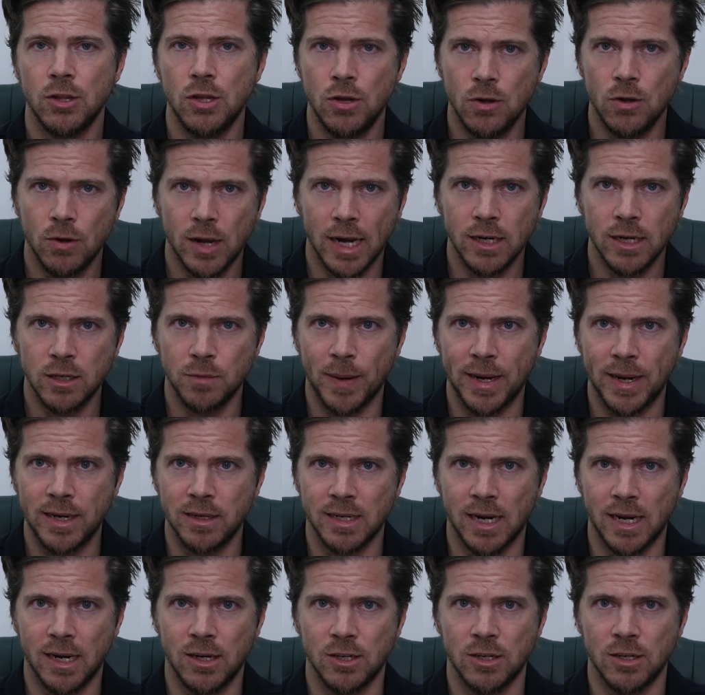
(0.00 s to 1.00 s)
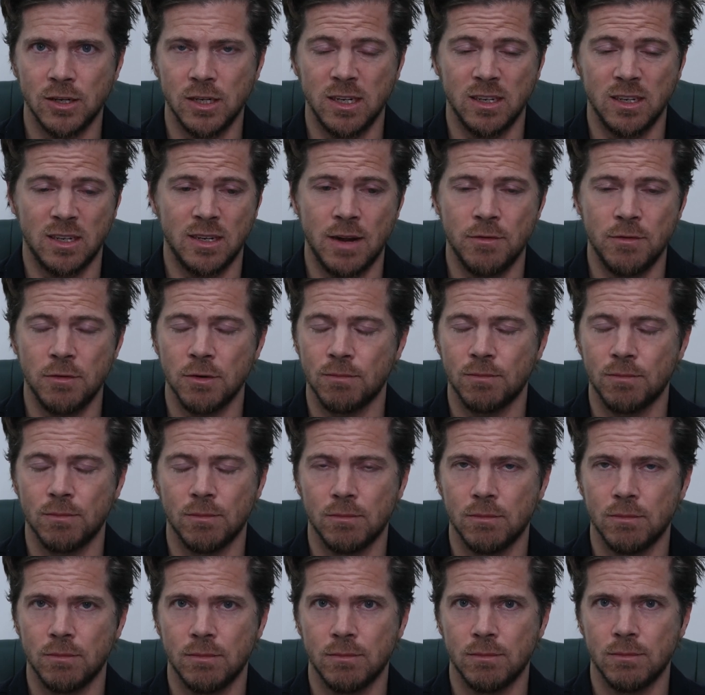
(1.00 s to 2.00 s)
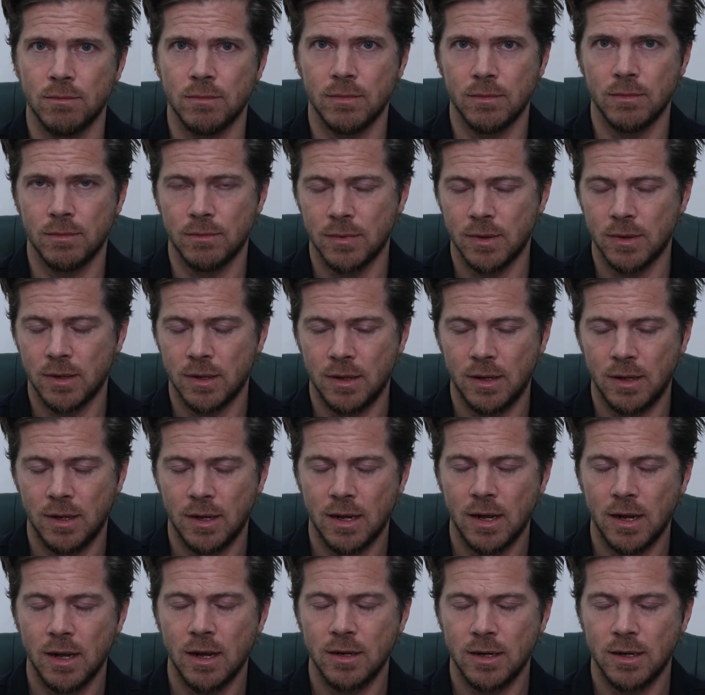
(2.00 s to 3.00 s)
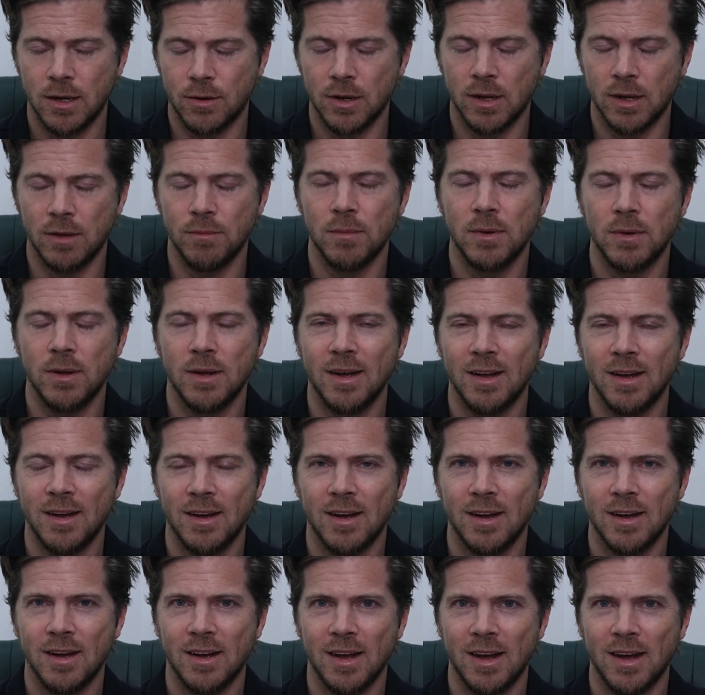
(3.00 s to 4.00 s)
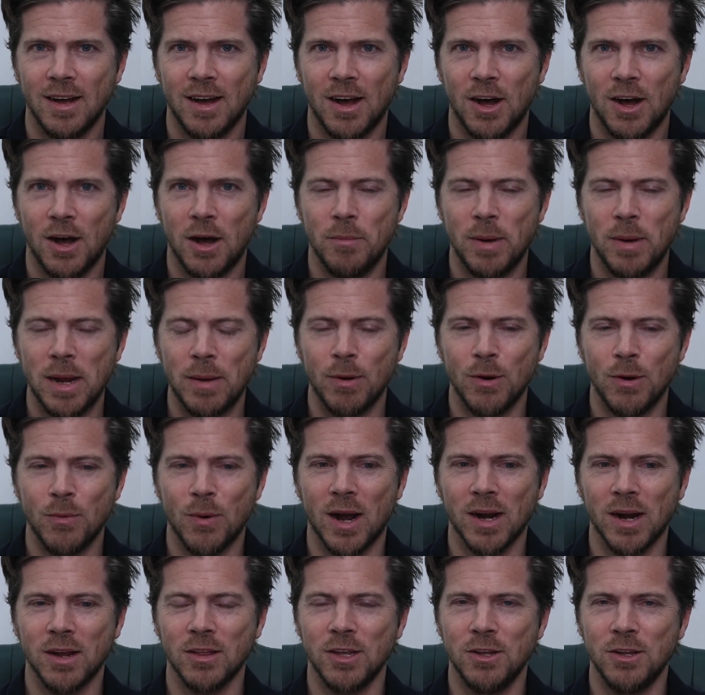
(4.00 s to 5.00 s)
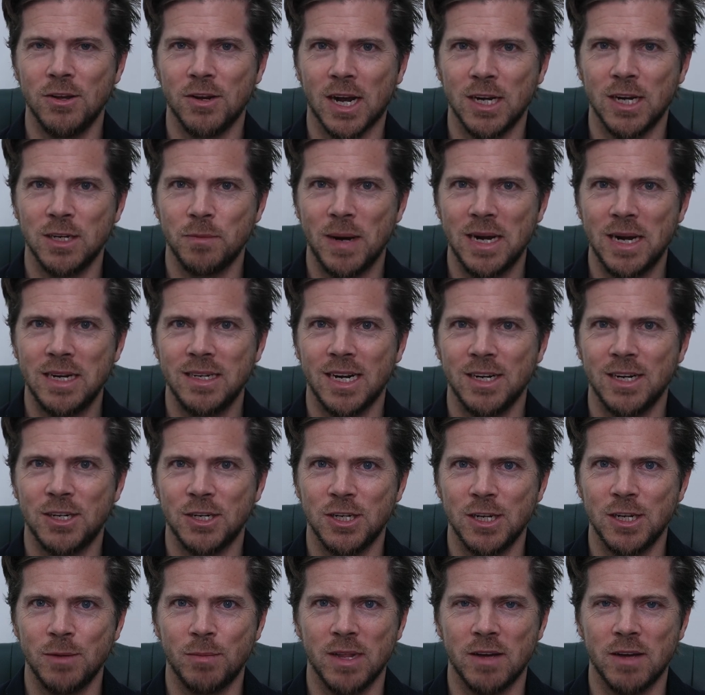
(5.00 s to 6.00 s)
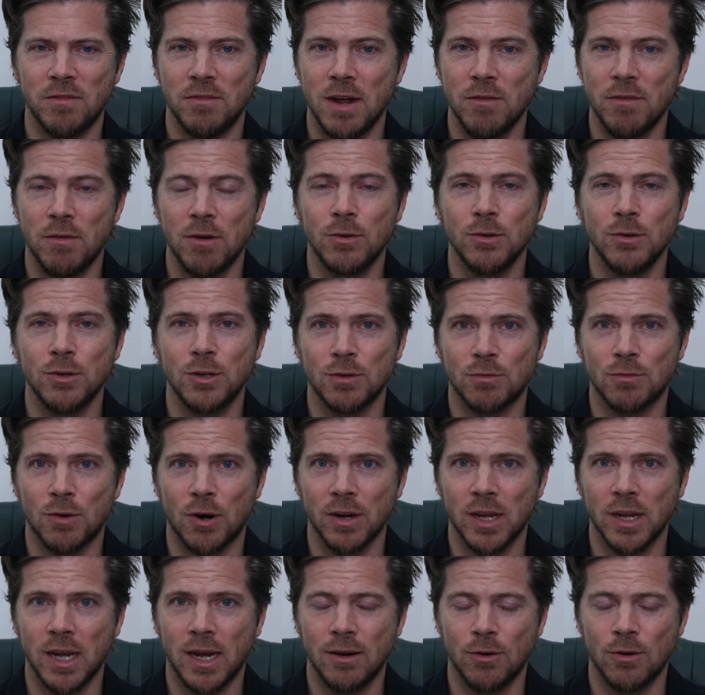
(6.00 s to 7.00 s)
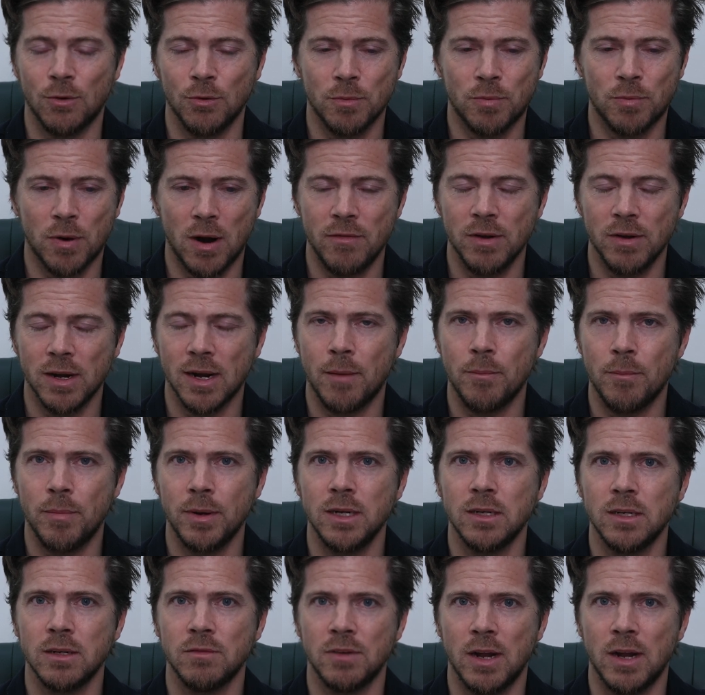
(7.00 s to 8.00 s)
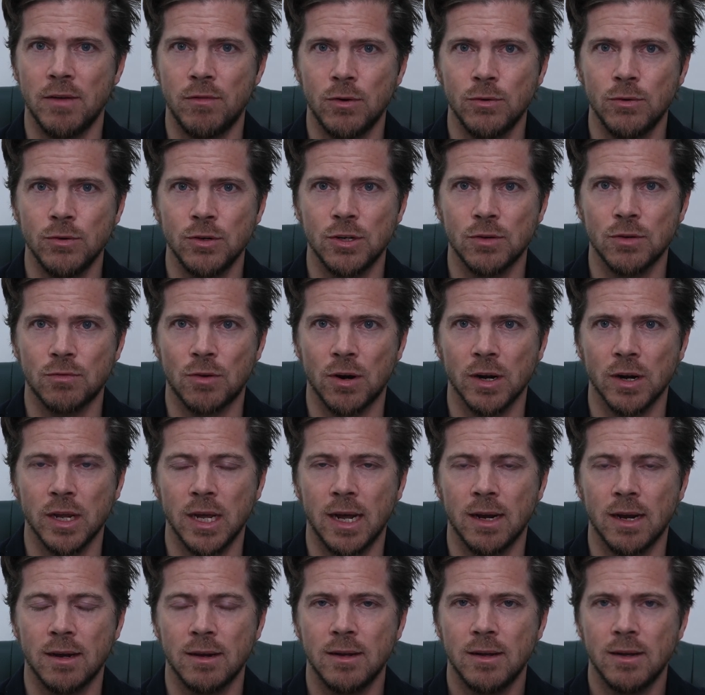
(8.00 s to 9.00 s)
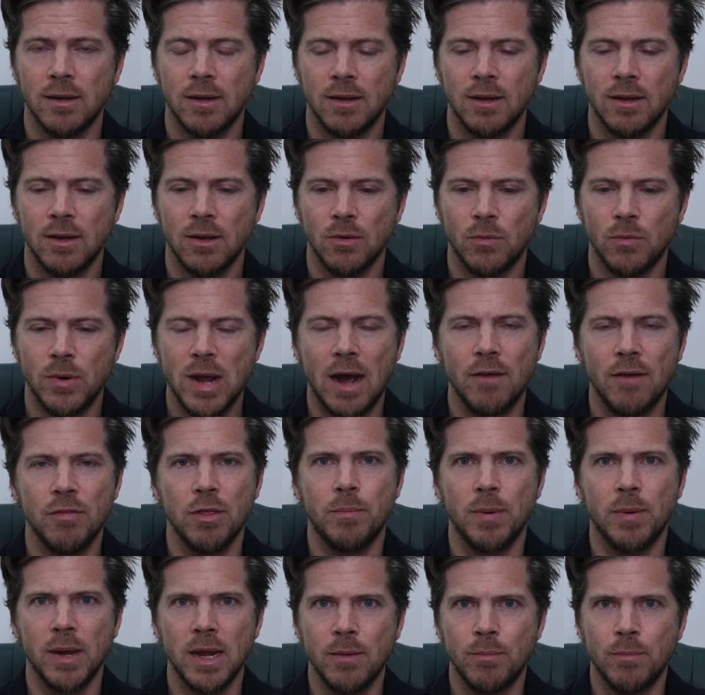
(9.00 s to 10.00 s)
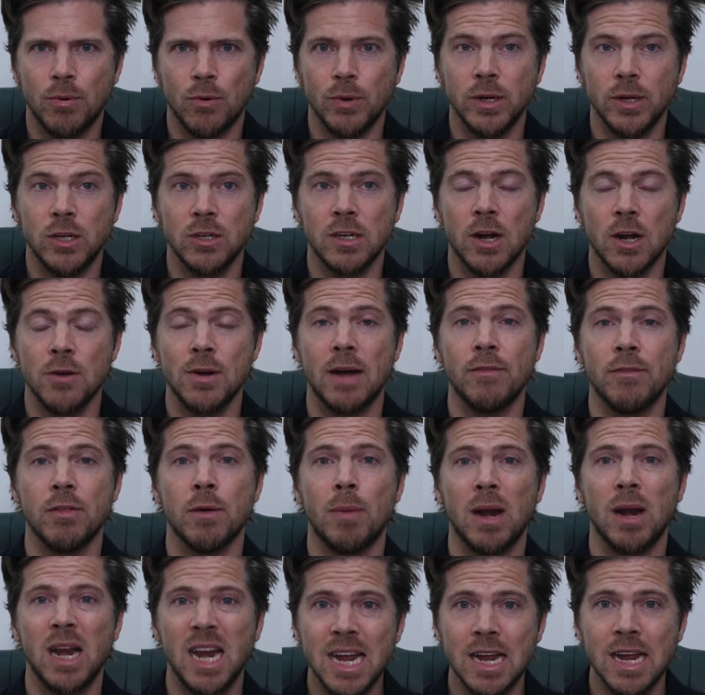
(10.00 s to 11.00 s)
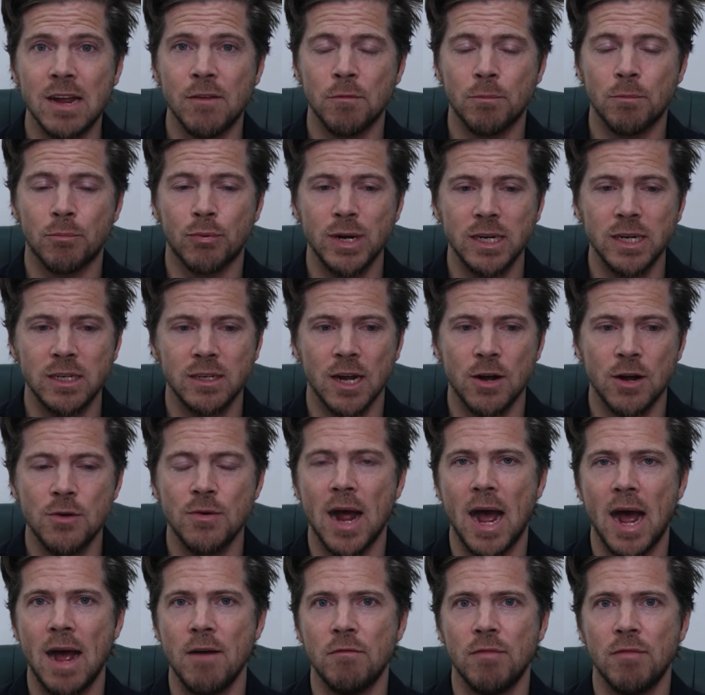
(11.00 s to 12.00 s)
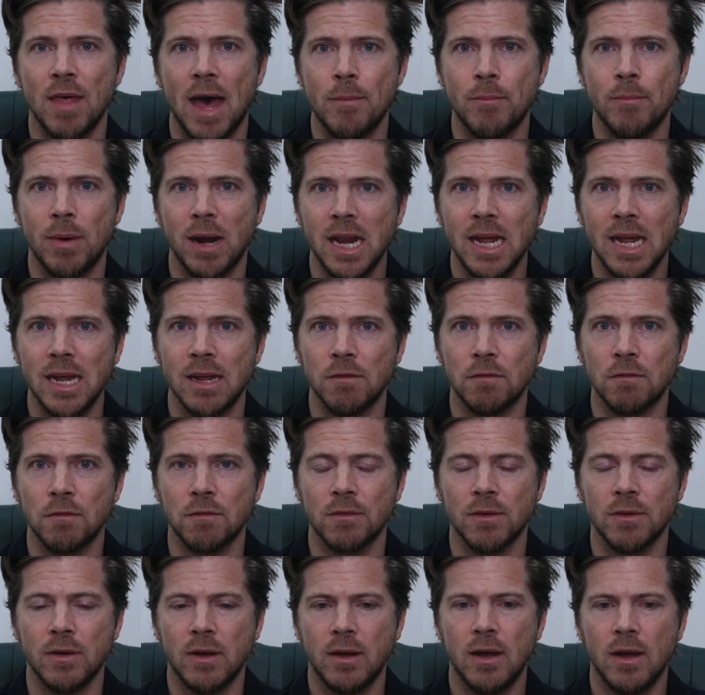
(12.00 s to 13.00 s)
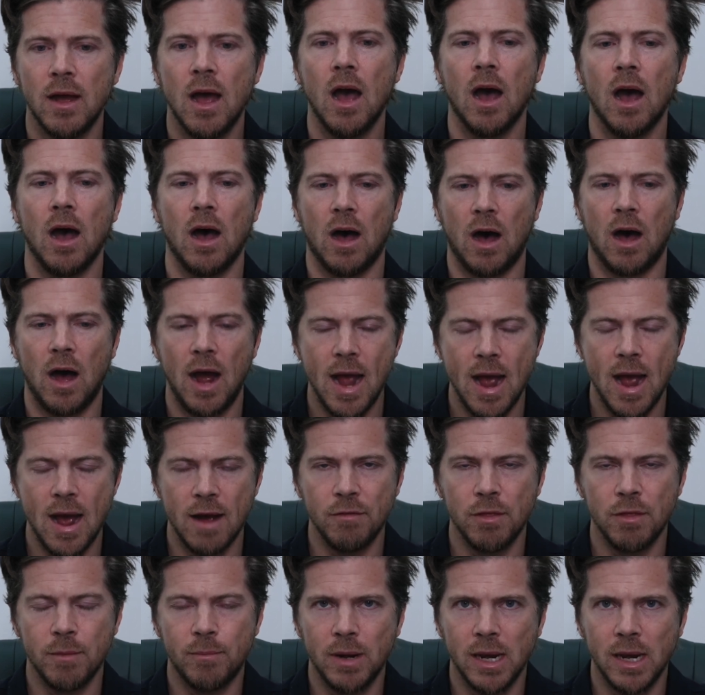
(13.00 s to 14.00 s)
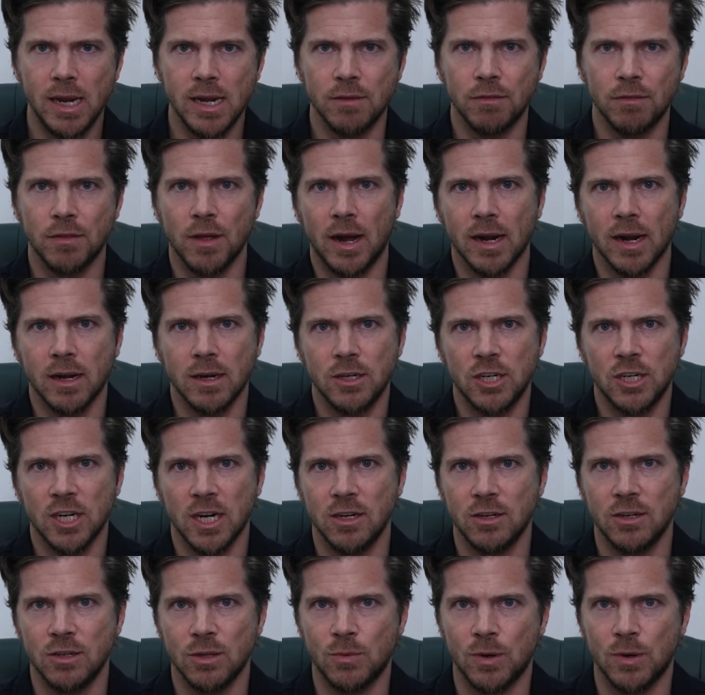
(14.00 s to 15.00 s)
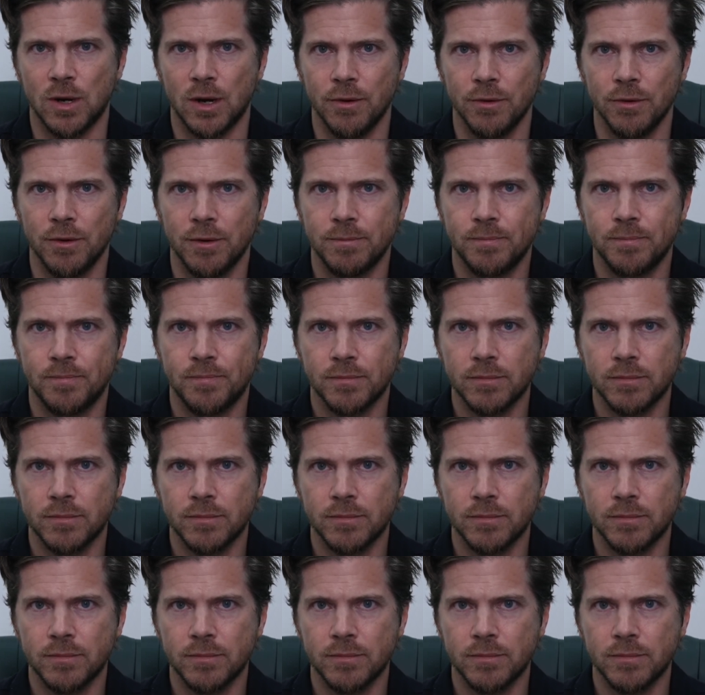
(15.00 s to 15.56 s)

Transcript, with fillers: the UK Space Agency has never, don't want to hurt people who work at the UK Space Agency, but they've never launched a rocket. All the private companies have never launched a rocket. We have the people, we just don't have the belief. Brits don't have that belief. I have the belief that I can change the world.